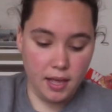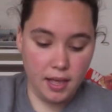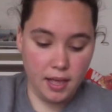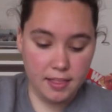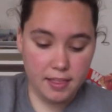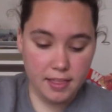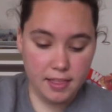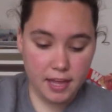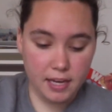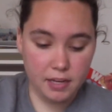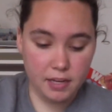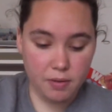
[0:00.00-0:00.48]

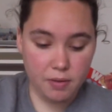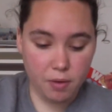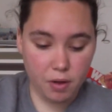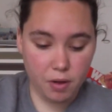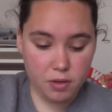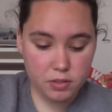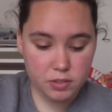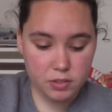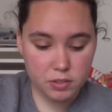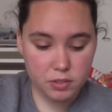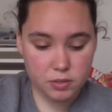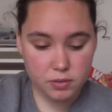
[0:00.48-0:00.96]
Then you
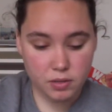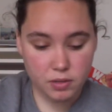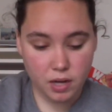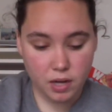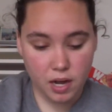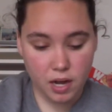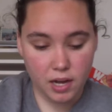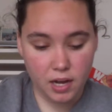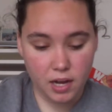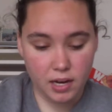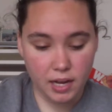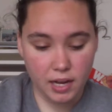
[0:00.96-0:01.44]
also
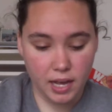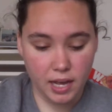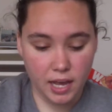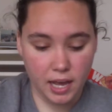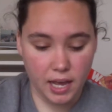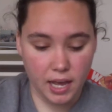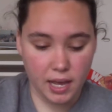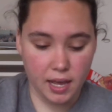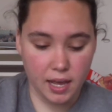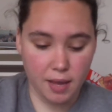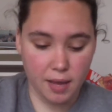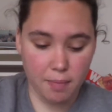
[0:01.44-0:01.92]
got
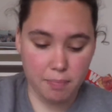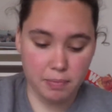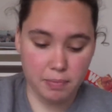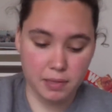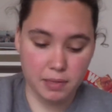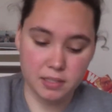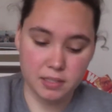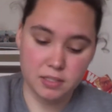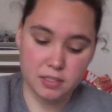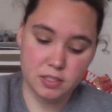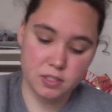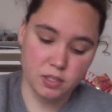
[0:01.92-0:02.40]
a
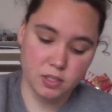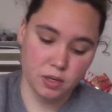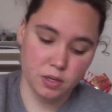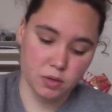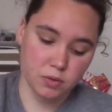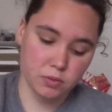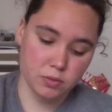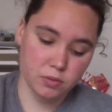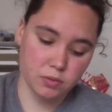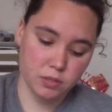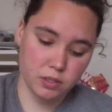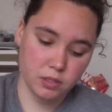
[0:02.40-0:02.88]

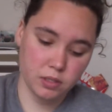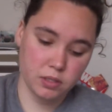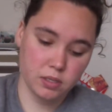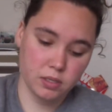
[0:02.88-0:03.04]
bloodstone.